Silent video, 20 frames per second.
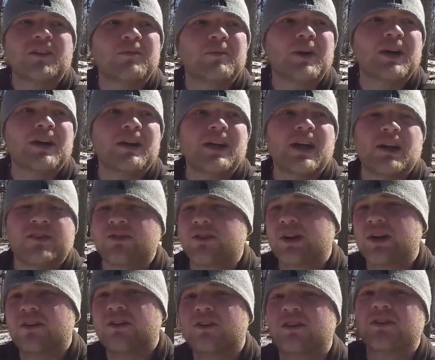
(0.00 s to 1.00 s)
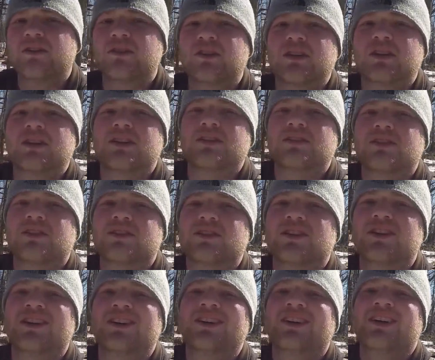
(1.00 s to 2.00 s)
But yeah, for now, let's start
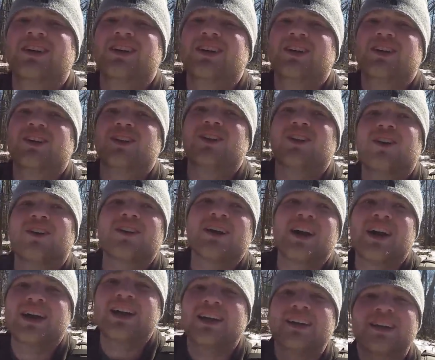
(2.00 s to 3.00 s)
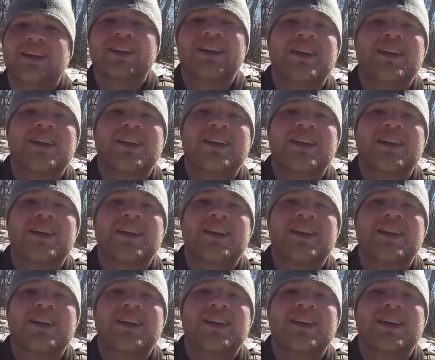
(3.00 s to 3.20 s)
the long hike